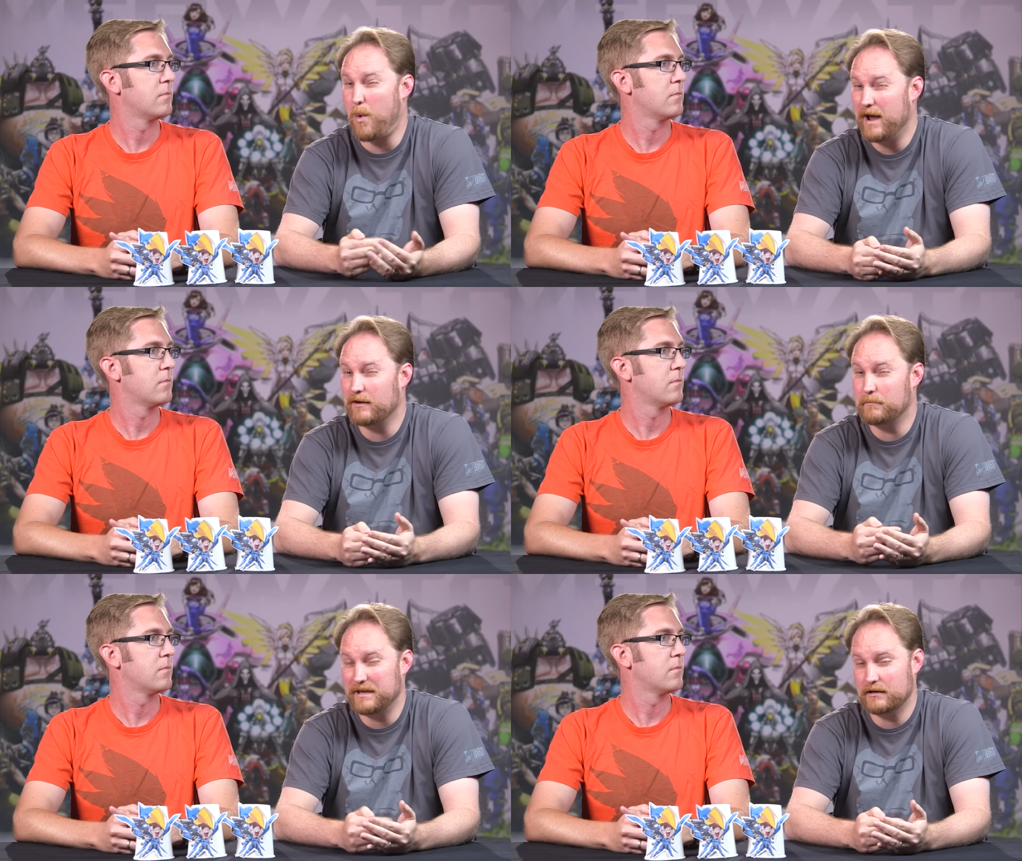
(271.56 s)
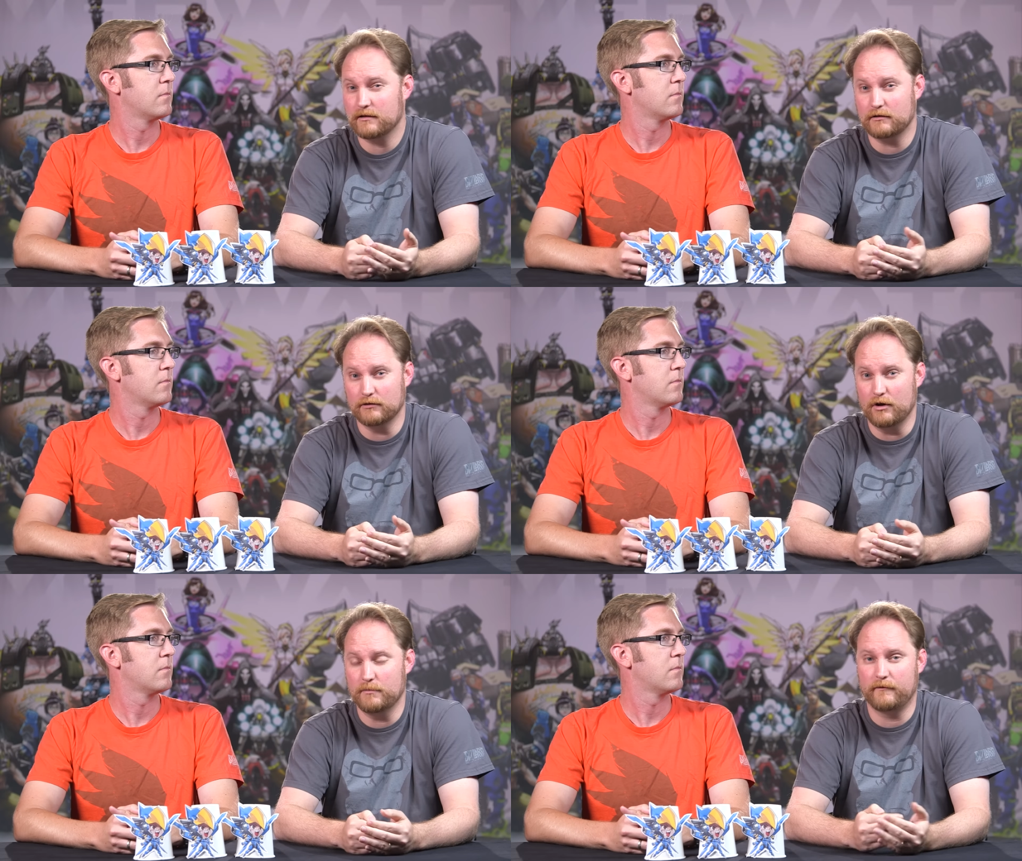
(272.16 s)
Speaker 1: quite a bit of the
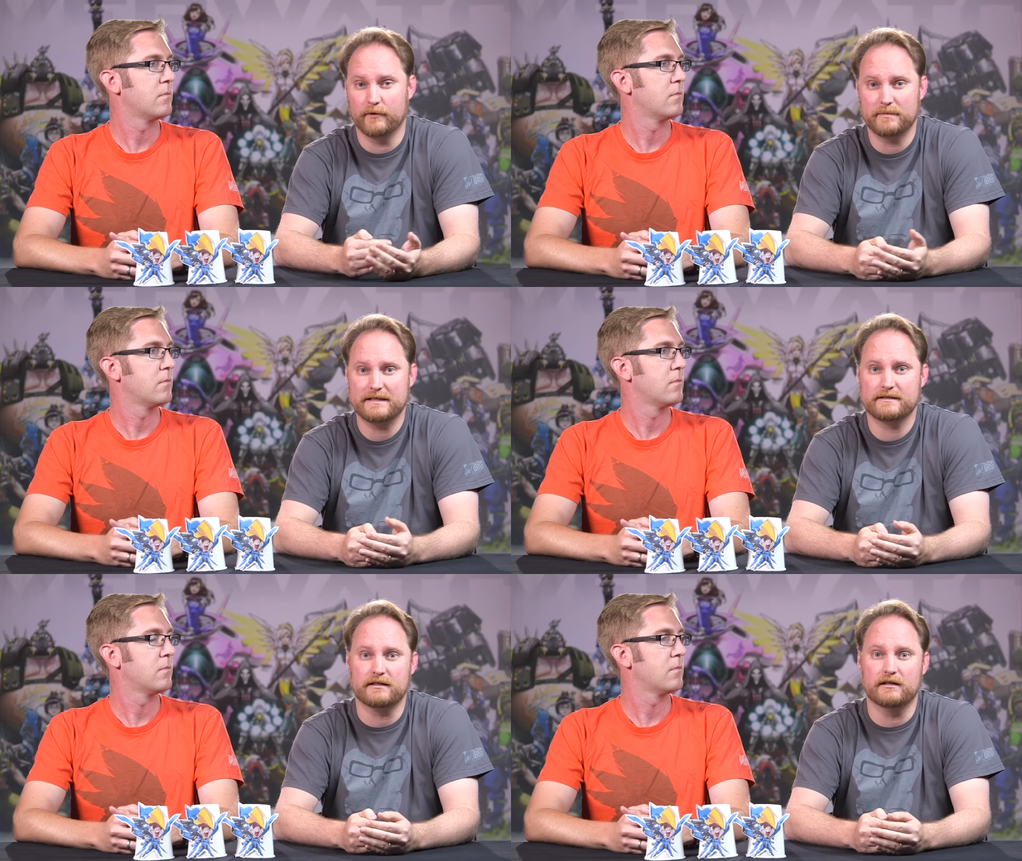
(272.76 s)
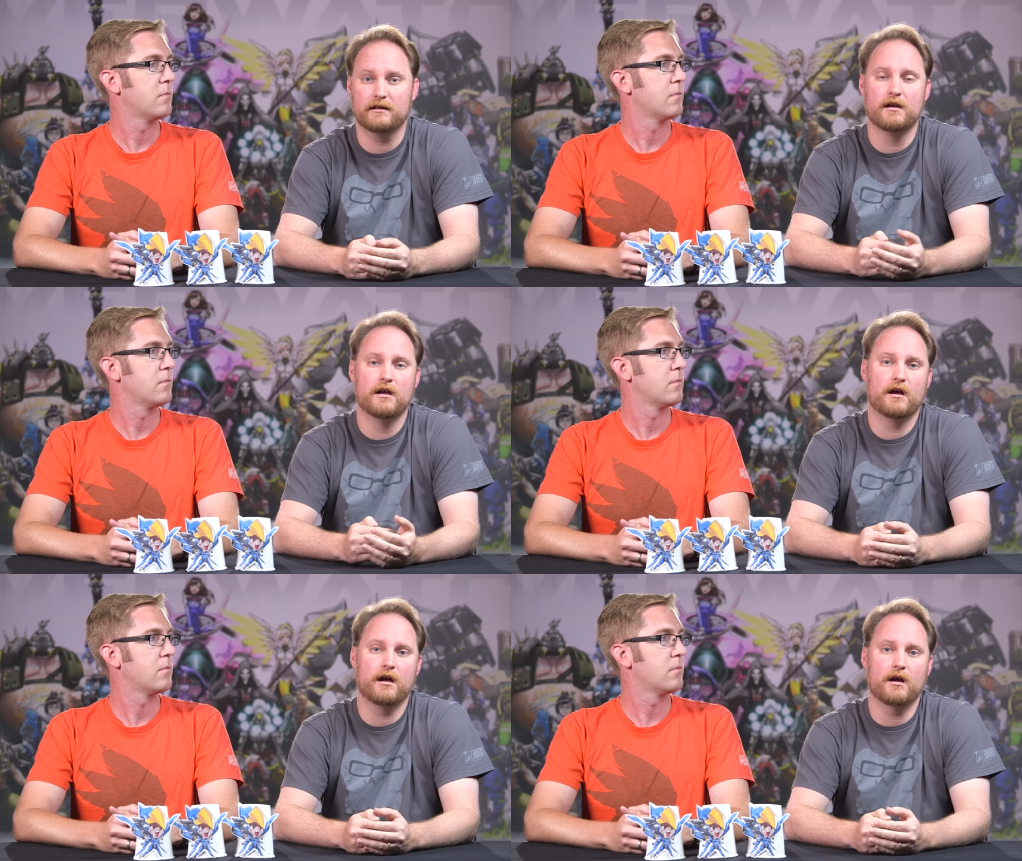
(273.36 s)
globe for PC.
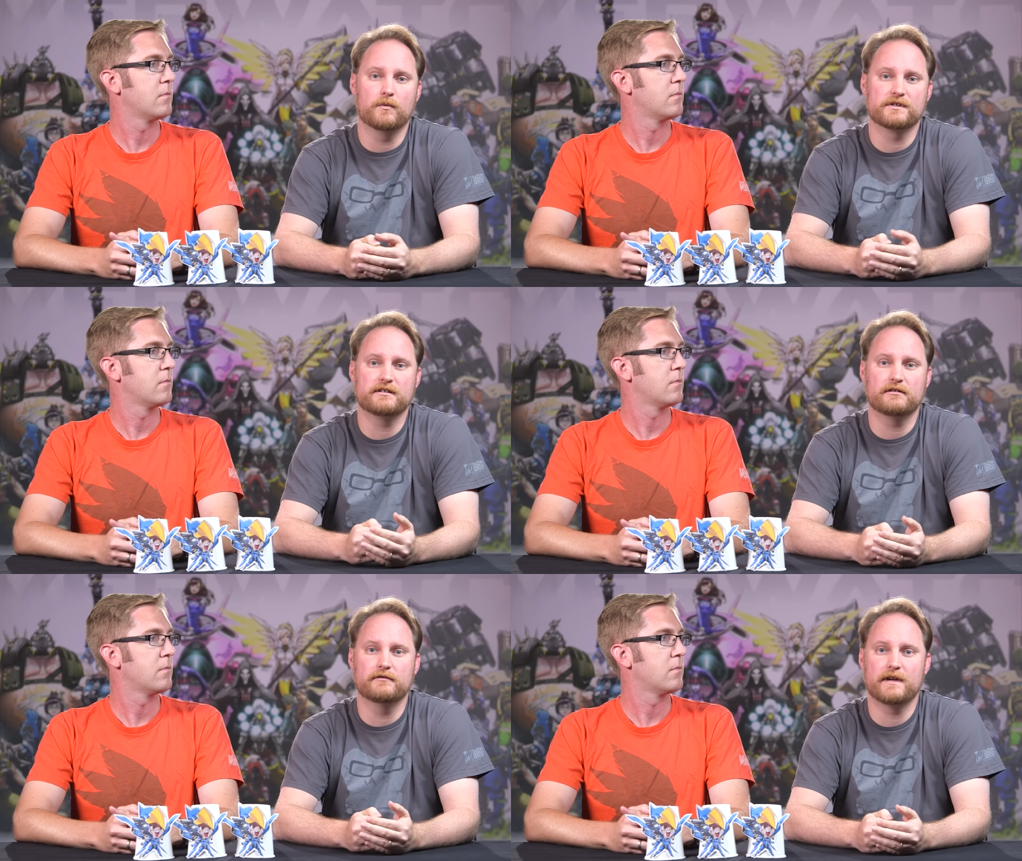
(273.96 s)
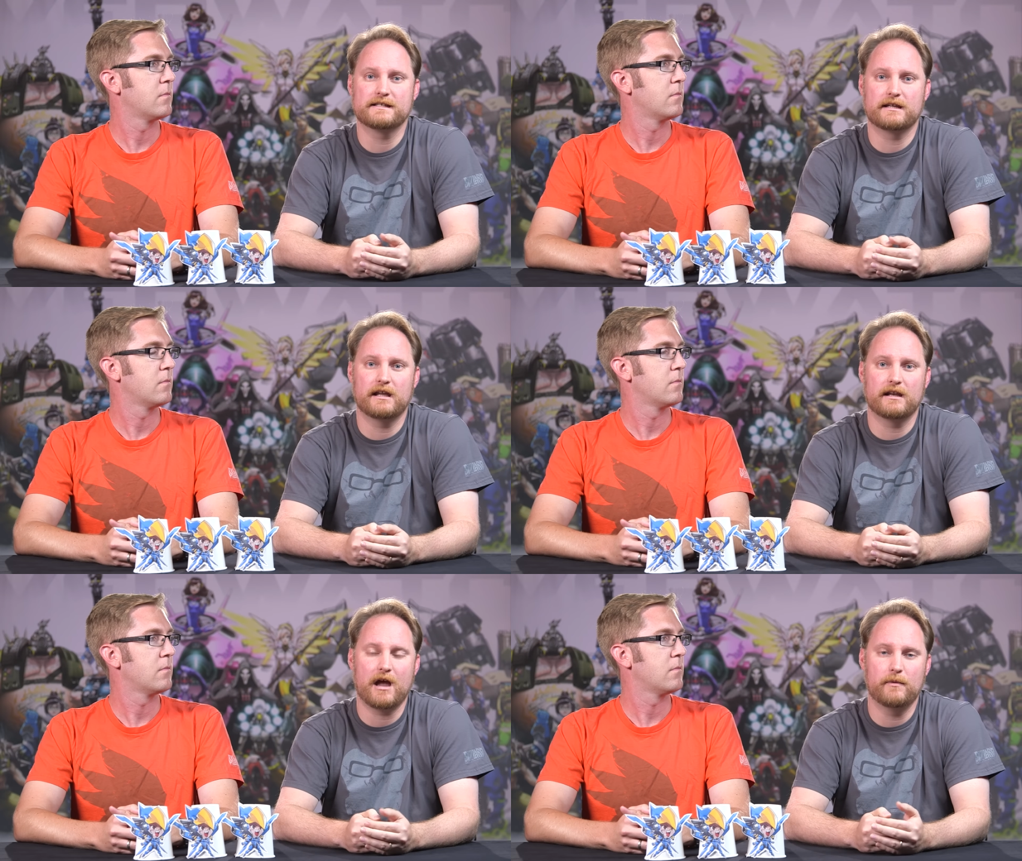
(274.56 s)
Uh, we're still
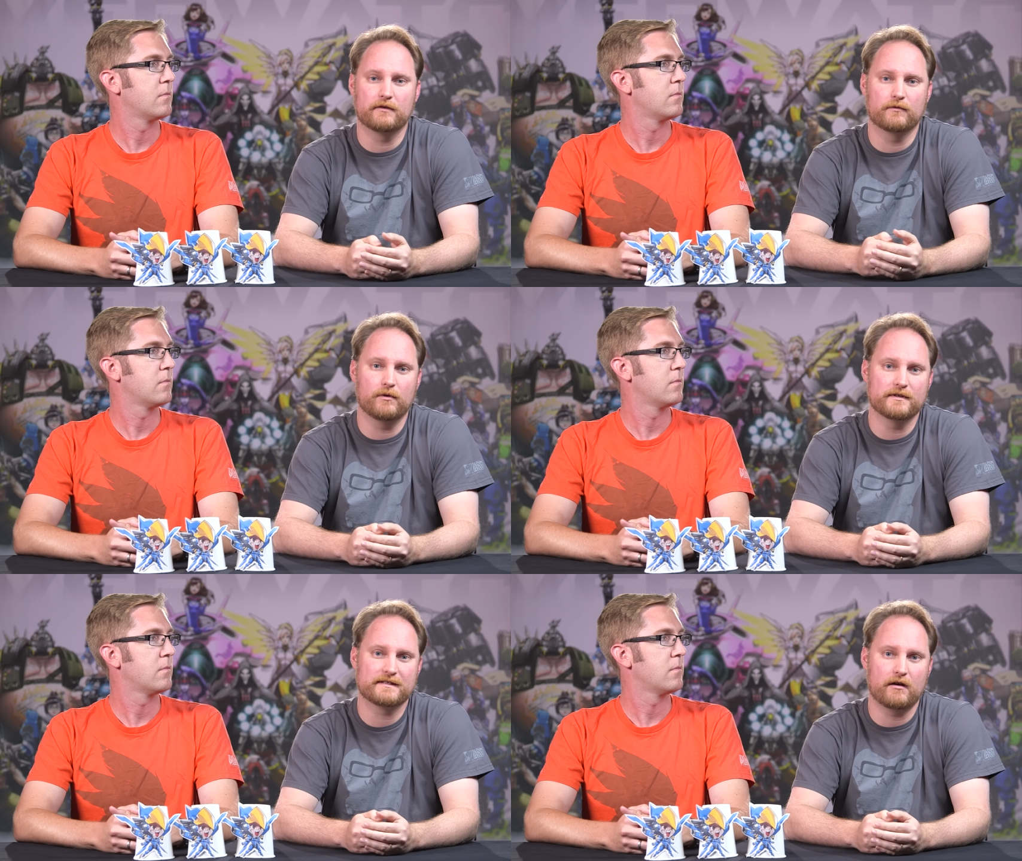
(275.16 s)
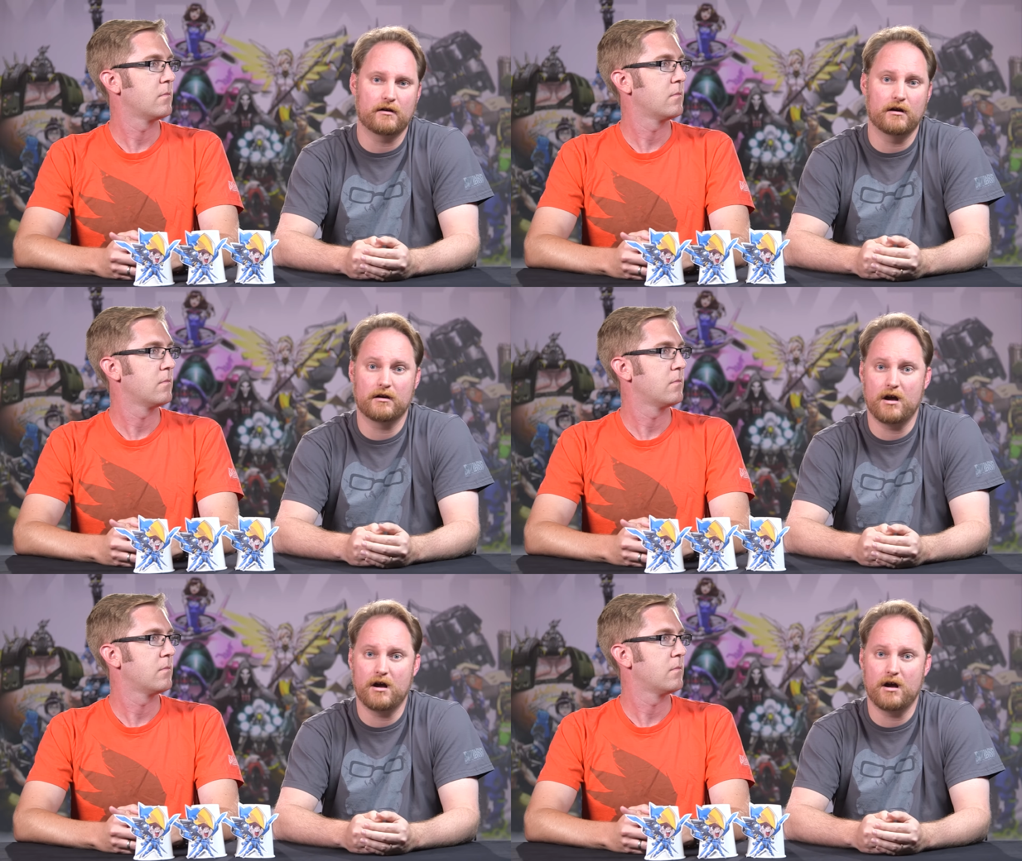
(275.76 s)
investigating how we can roll this out on